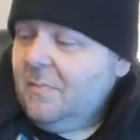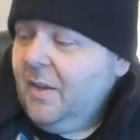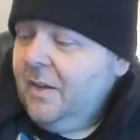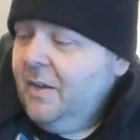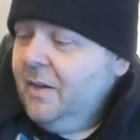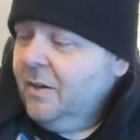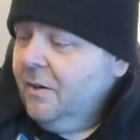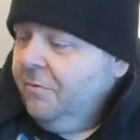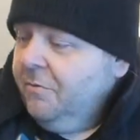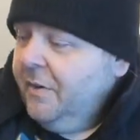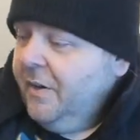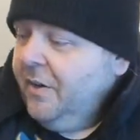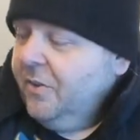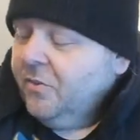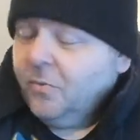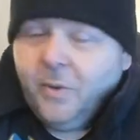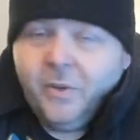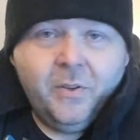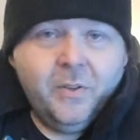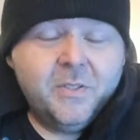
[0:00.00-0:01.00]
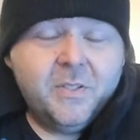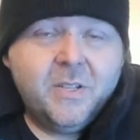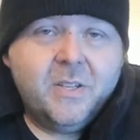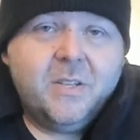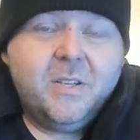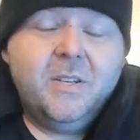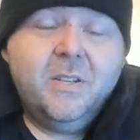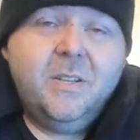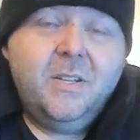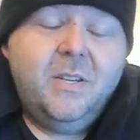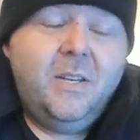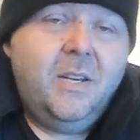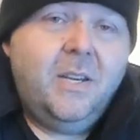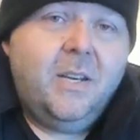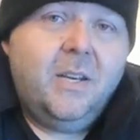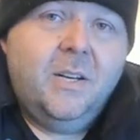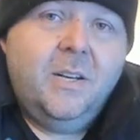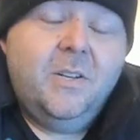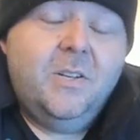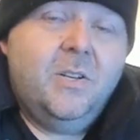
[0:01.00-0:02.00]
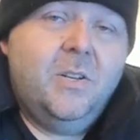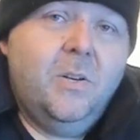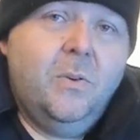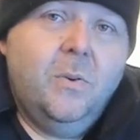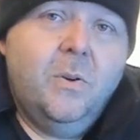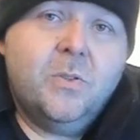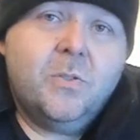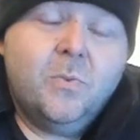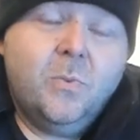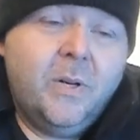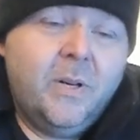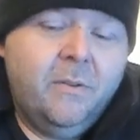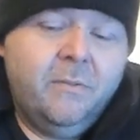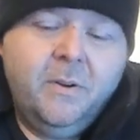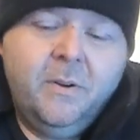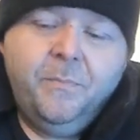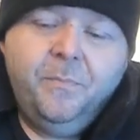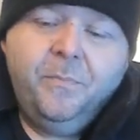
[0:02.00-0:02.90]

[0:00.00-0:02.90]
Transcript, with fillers: interface, whether it's a Cintiq an Intuos, whatever.